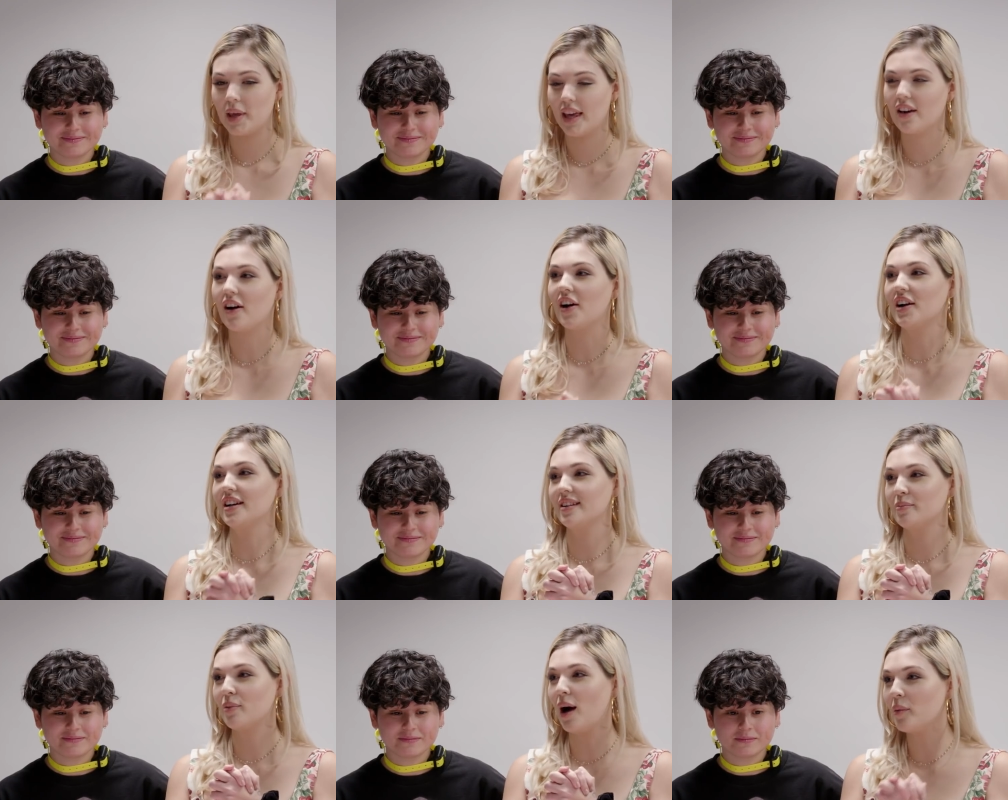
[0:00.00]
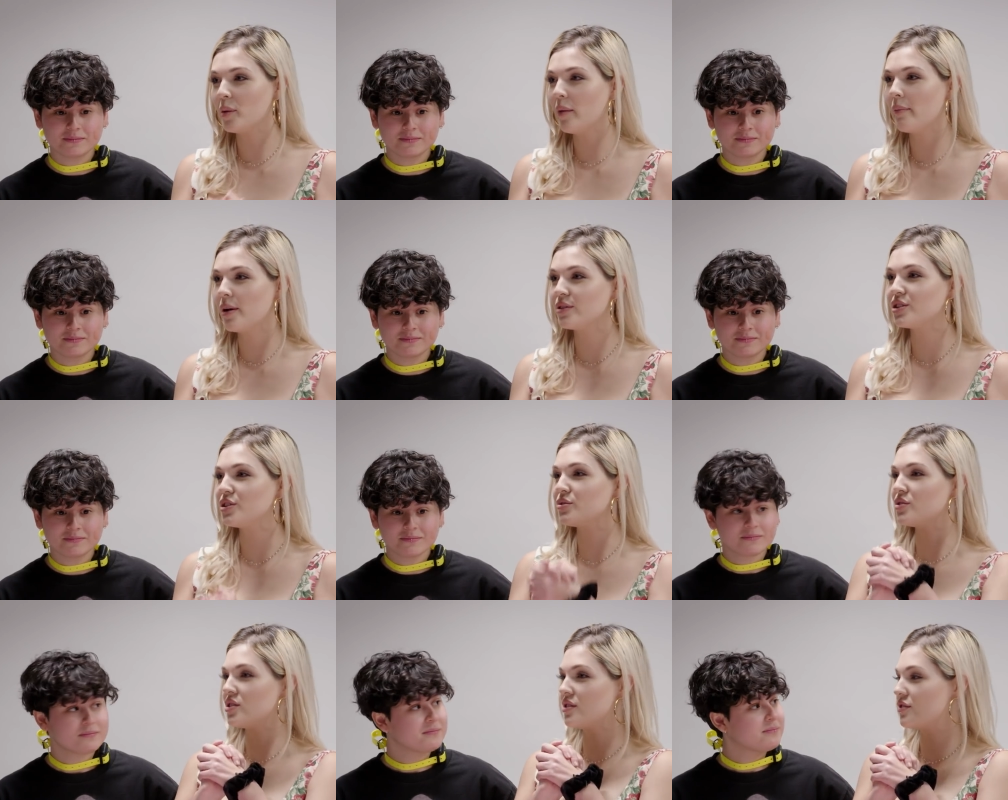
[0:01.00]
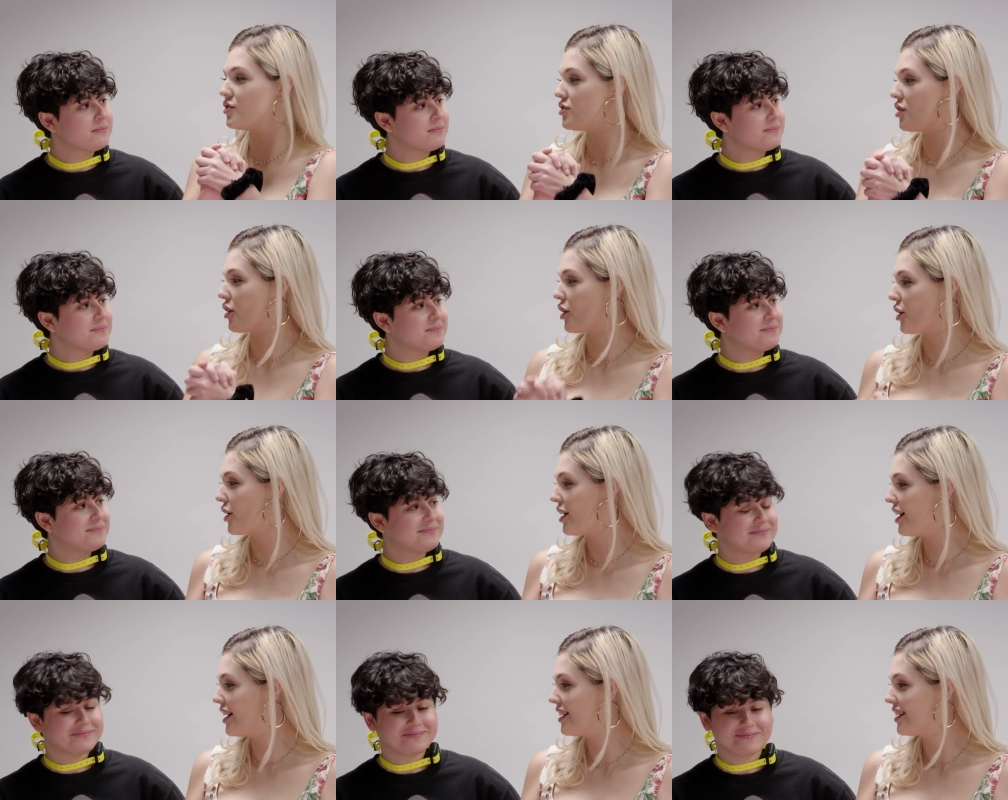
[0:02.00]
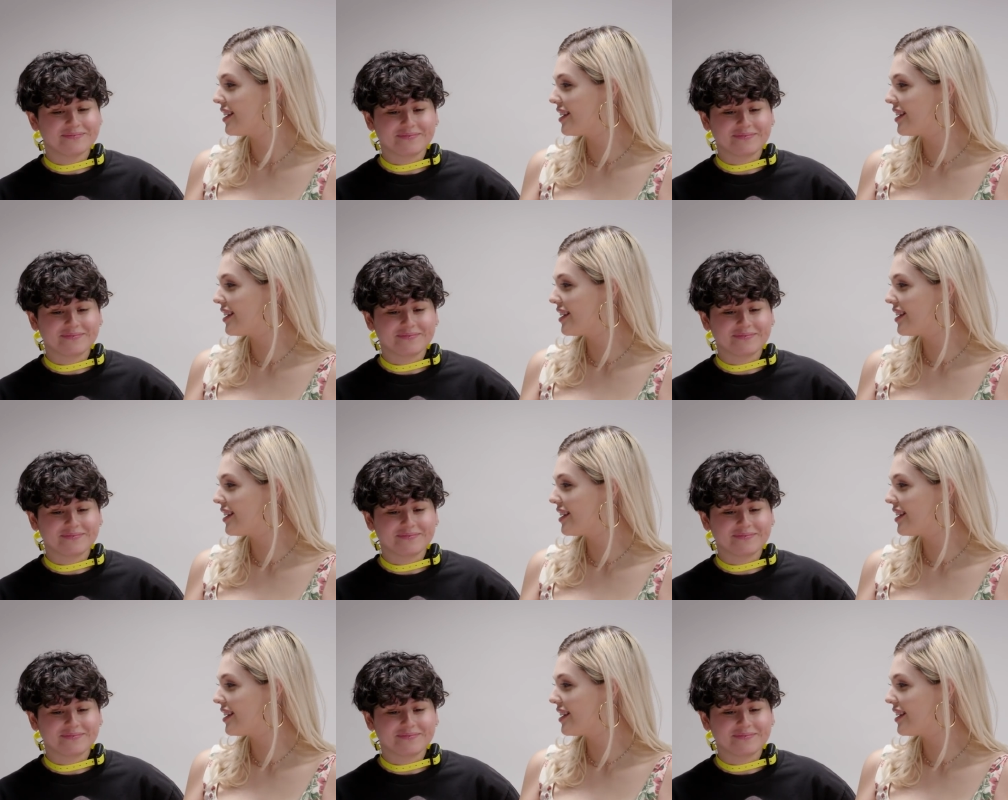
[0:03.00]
Speaker 1: Pink heart. Probably my most used to her.